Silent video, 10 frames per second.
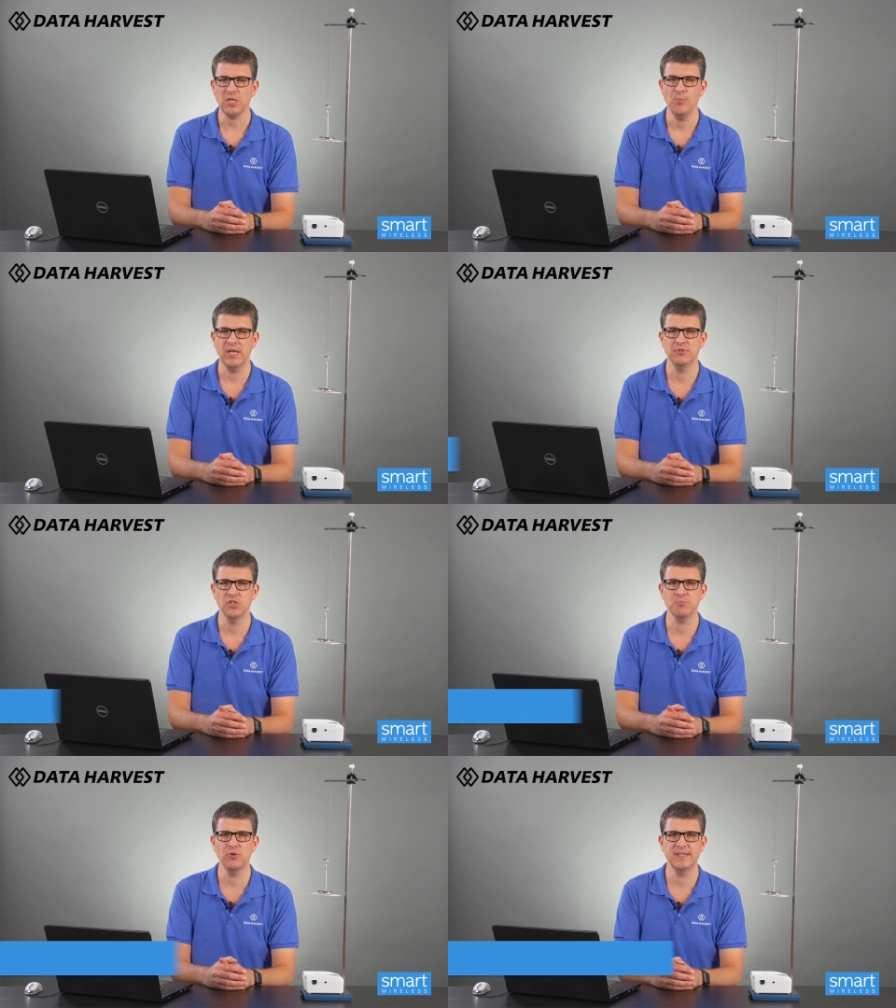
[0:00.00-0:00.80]
We have
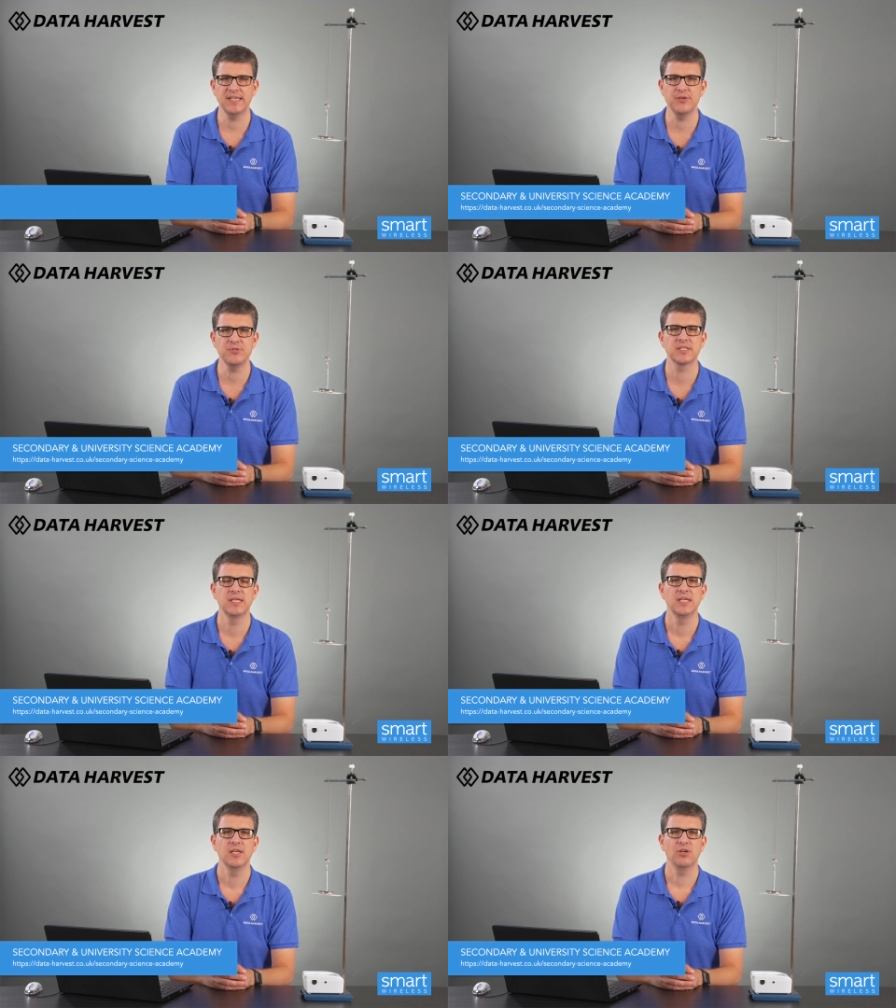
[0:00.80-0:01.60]
lots more videos
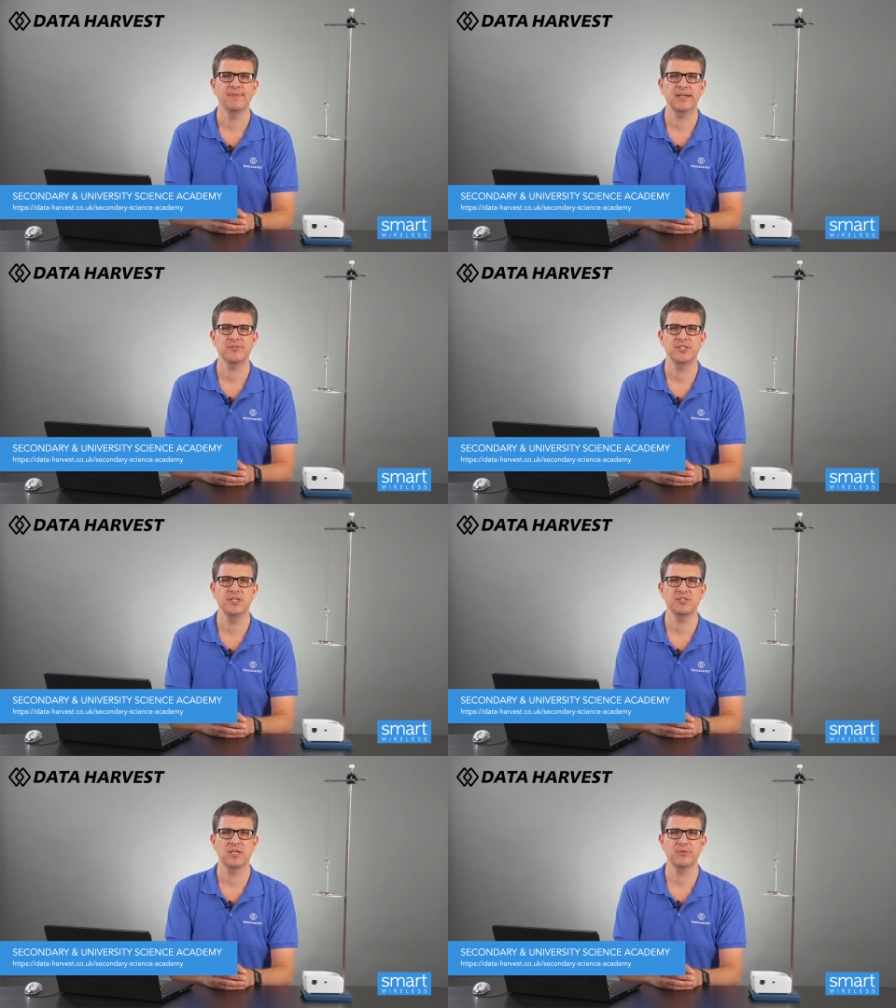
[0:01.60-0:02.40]
of how to
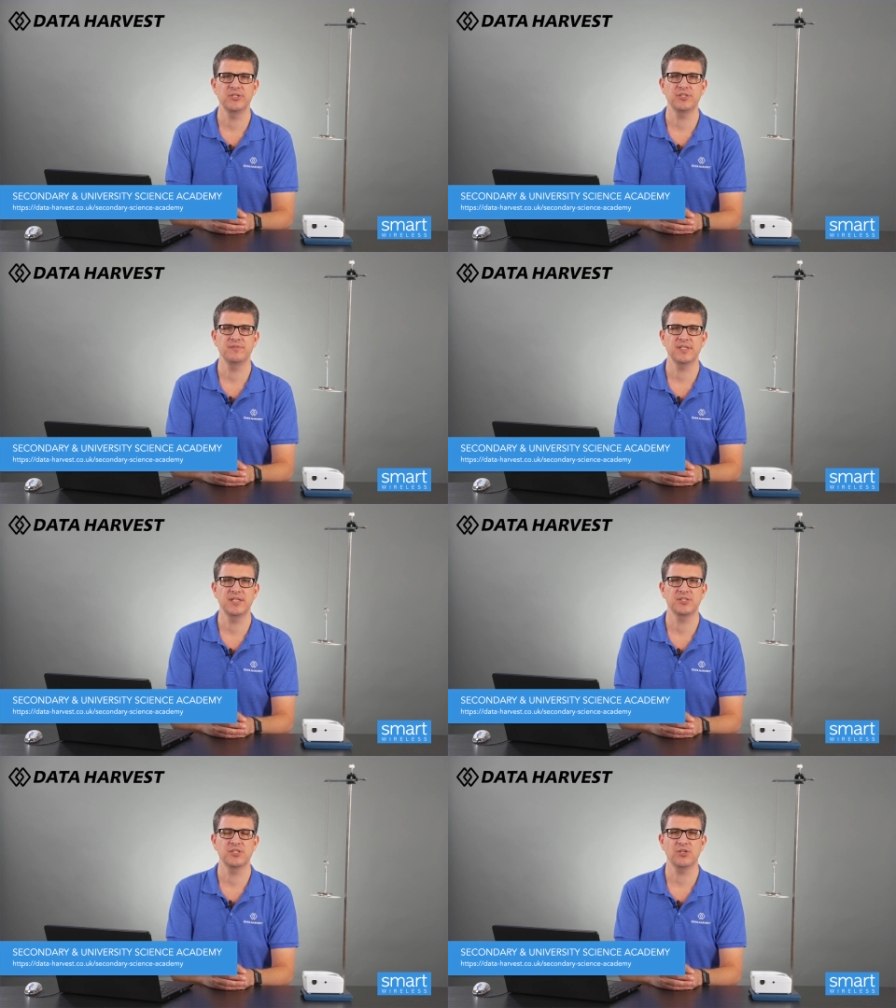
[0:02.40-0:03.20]
use our Bluetooth
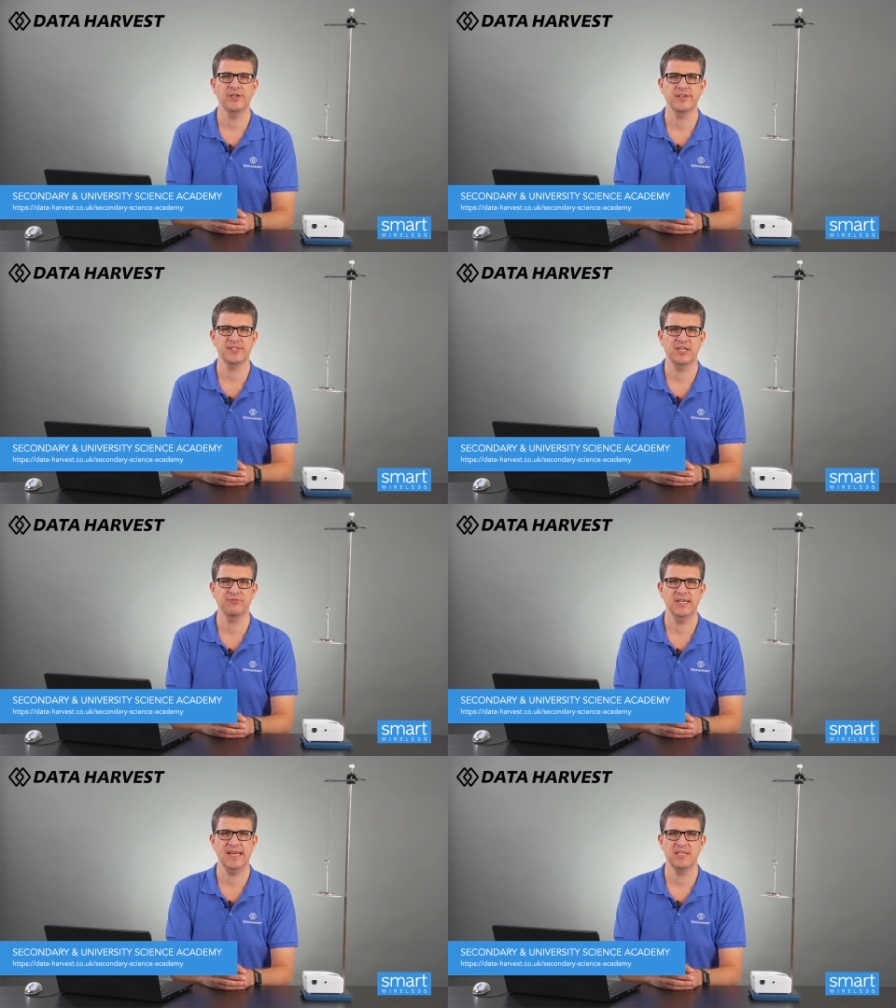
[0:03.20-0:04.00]
sensors on our
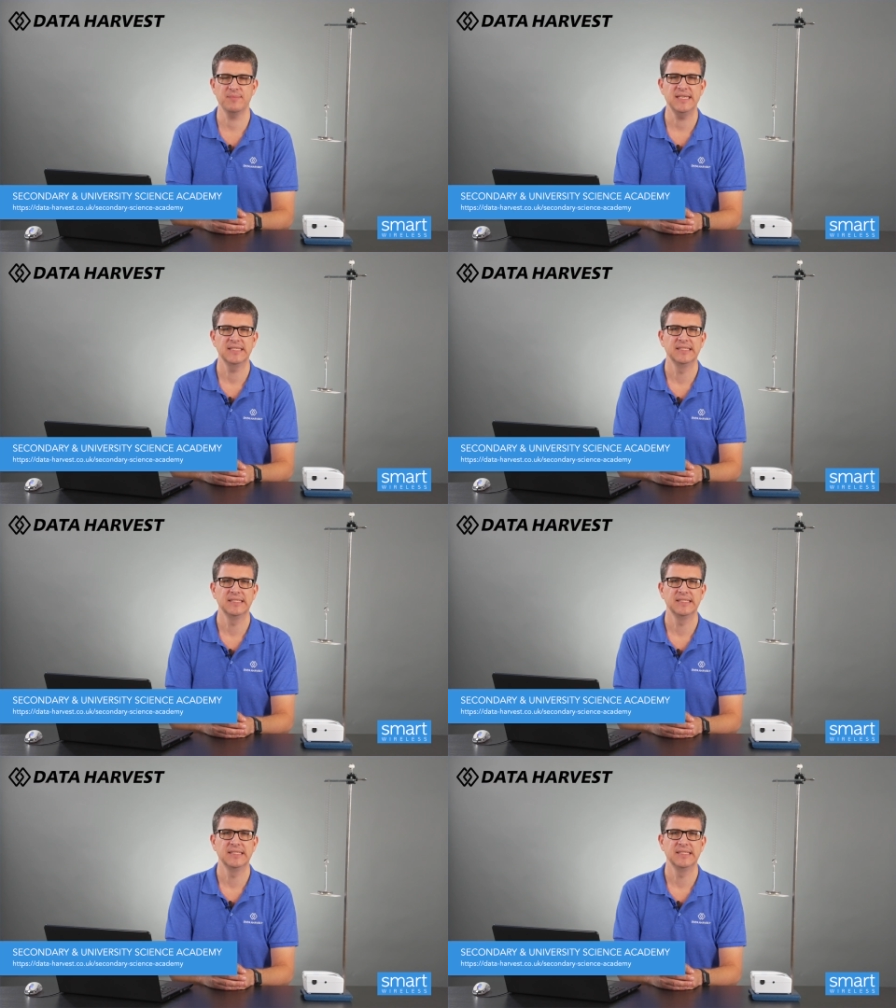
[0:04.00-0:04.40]
secondary academy.